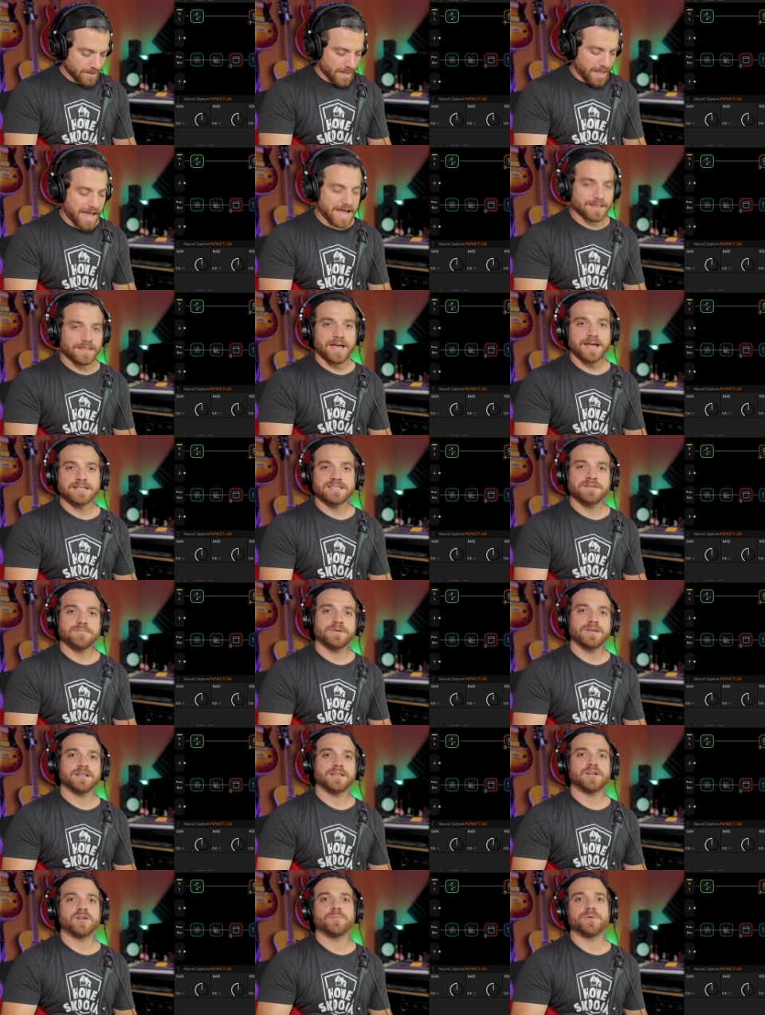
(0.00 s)
I like to
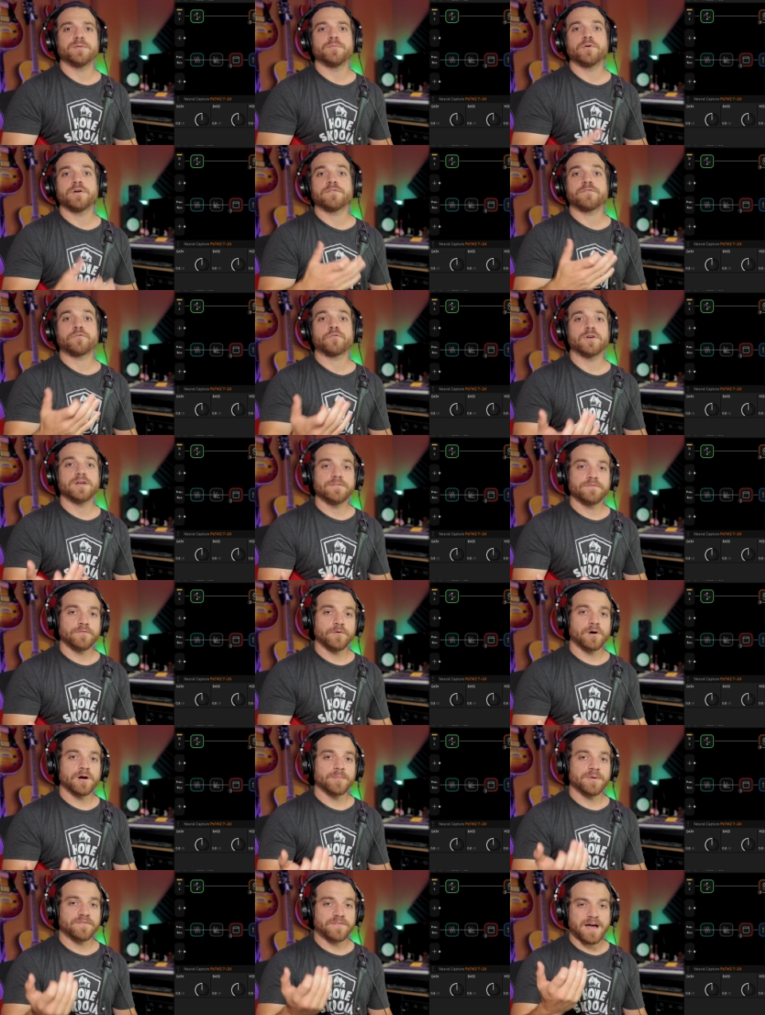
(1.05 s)
be a little bit more
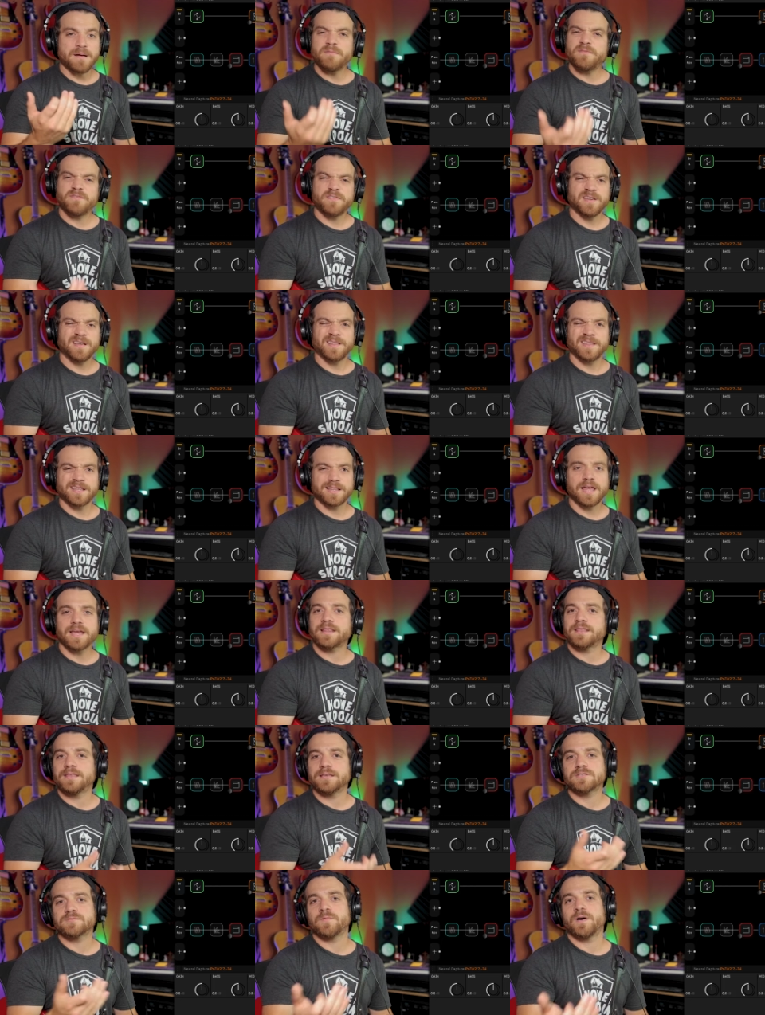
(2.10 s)
freeform. If I'm feeling
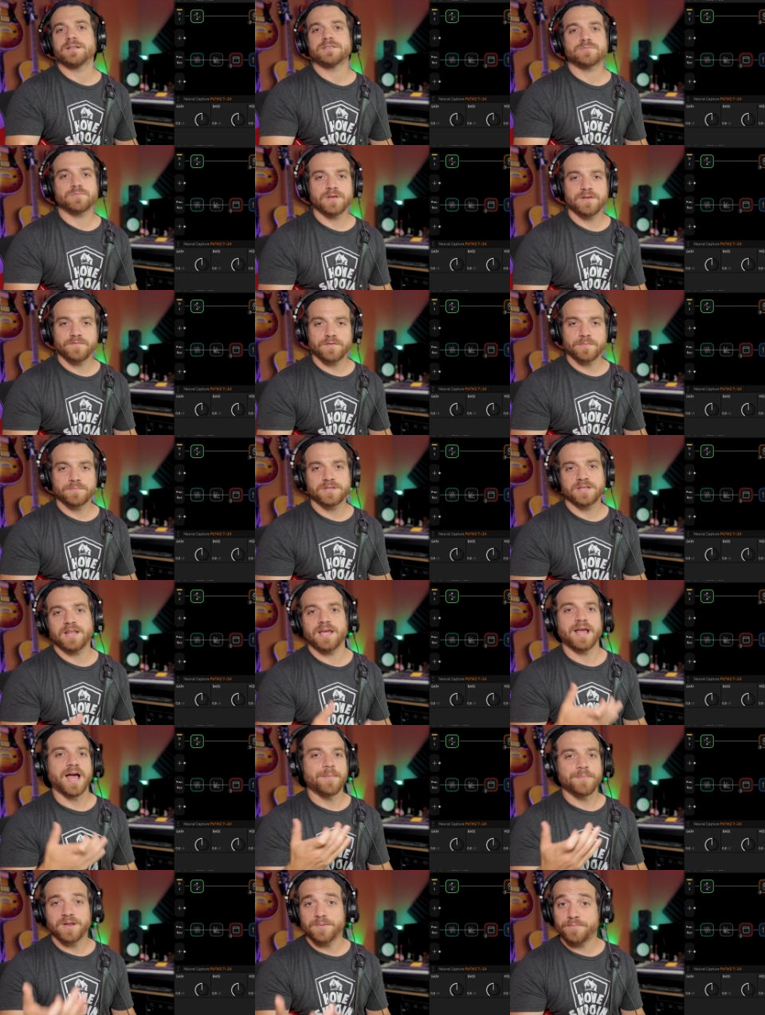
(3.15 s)
like this wants reverb
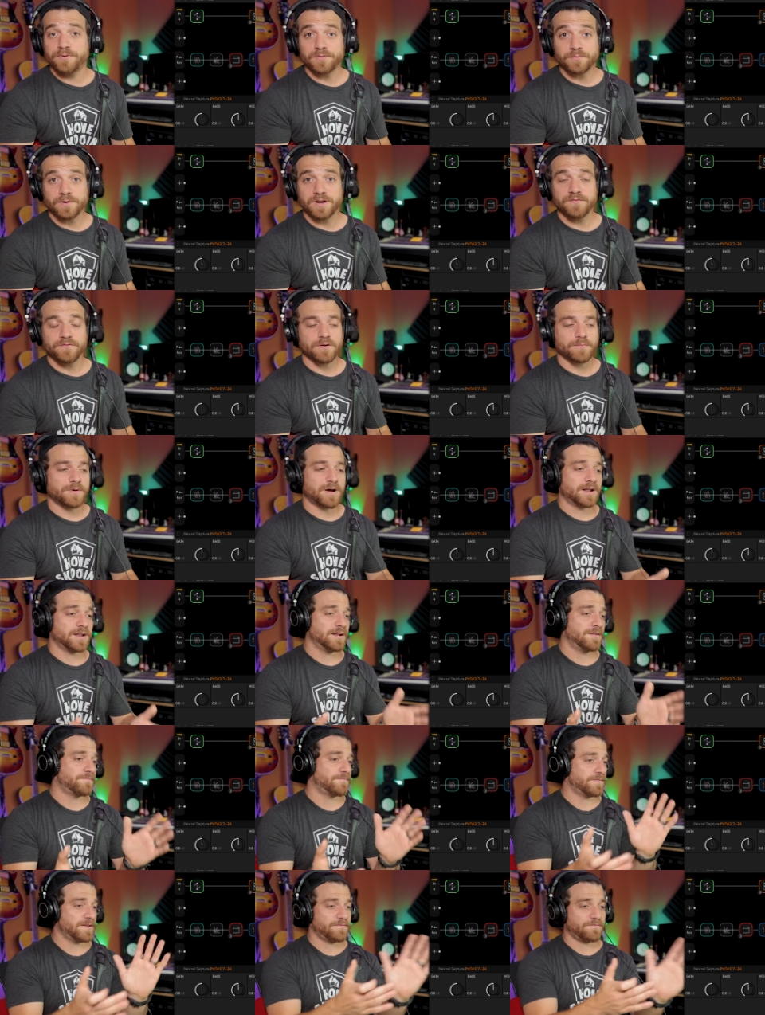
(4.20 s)
today, I'm going to put reverb on
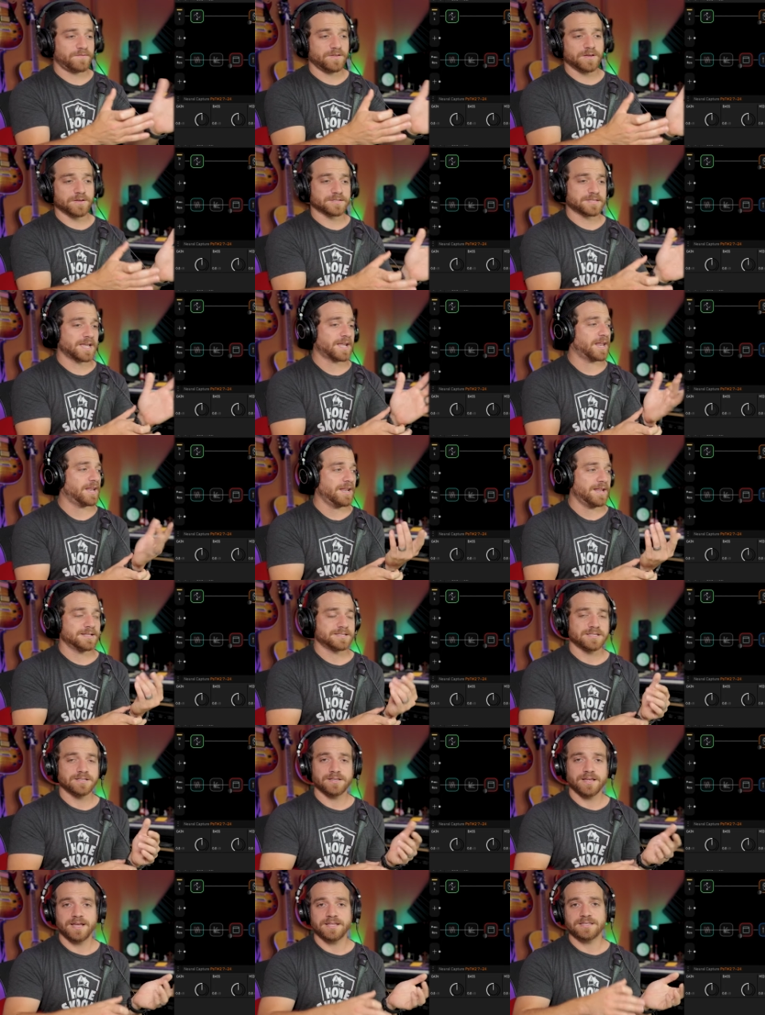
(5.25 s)
it. If it feels like it needs
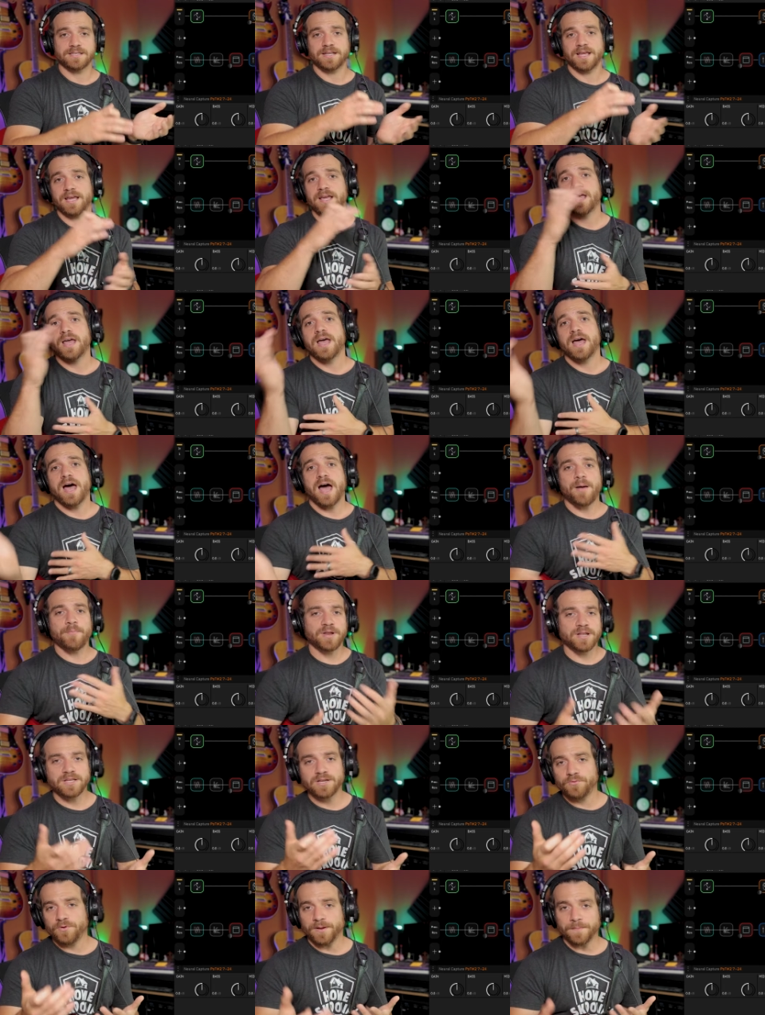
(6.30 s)
delay today, I'm
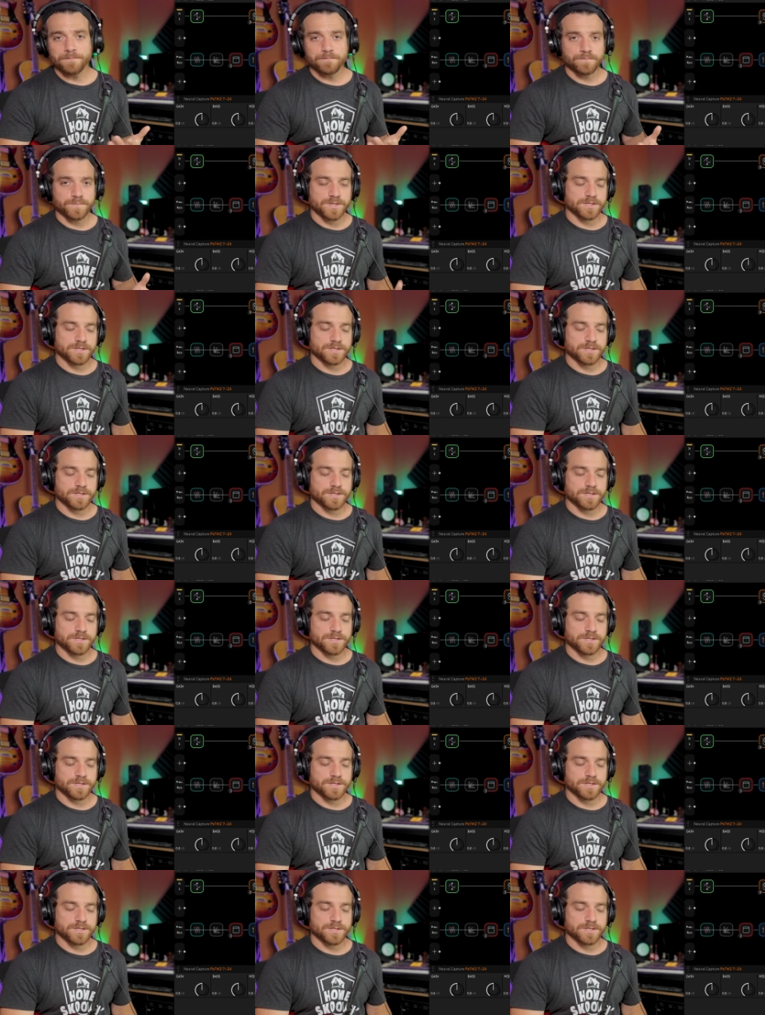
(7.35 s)
going to do it.